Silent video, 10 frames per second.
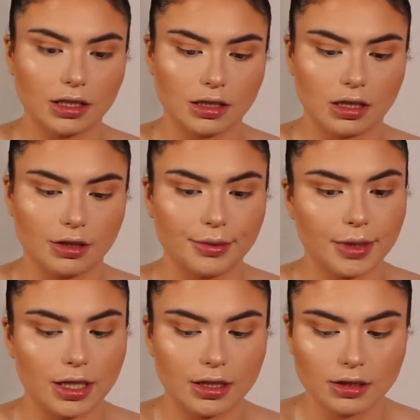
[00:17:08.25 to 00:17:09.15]
I said
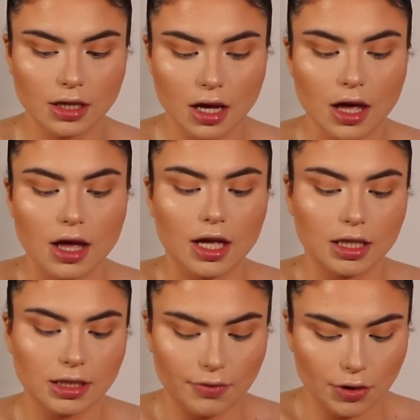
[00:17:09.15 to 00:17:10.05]
luminous.
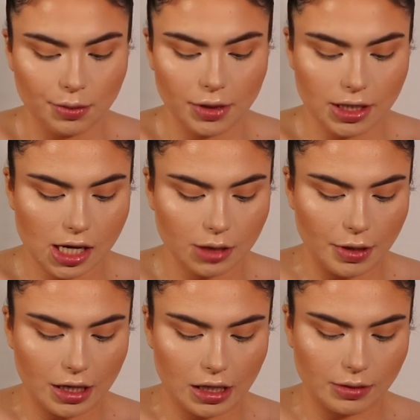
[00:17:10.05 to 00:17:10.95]
The Voluminous Lash
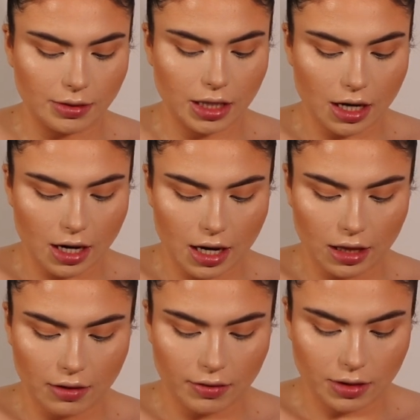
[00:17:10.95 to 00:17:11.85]
Paradise mascara. I
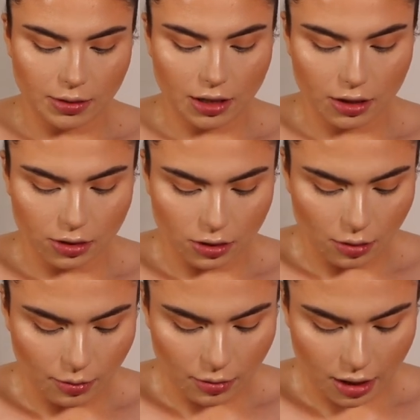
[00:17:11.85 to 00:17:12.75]
love this mascara so
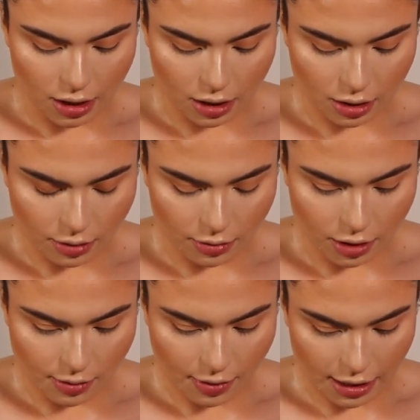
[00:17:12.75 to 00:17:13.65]
much. I'm just
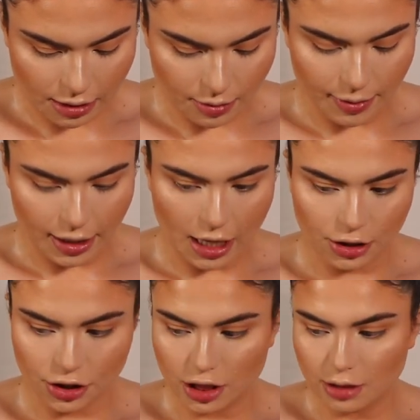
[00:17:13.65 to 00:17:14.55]
gonna apply some on my
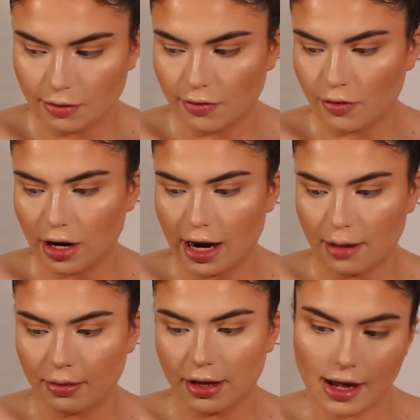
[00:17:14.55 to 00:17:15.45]
lashes before I
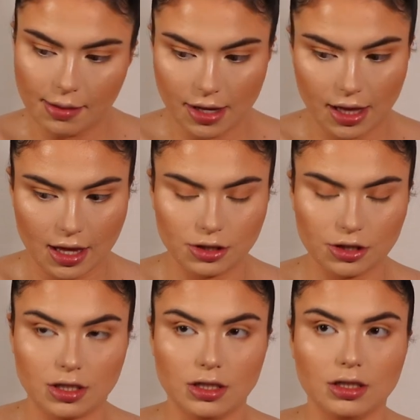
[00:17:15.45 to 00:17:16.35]
apply my
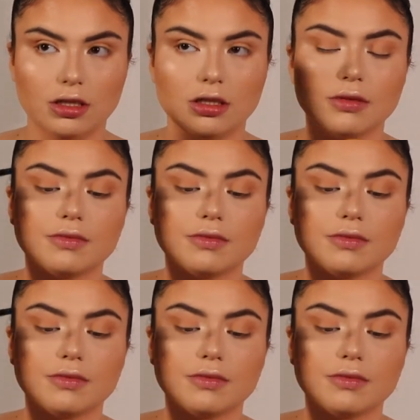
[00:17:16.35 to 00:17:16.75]
lashes.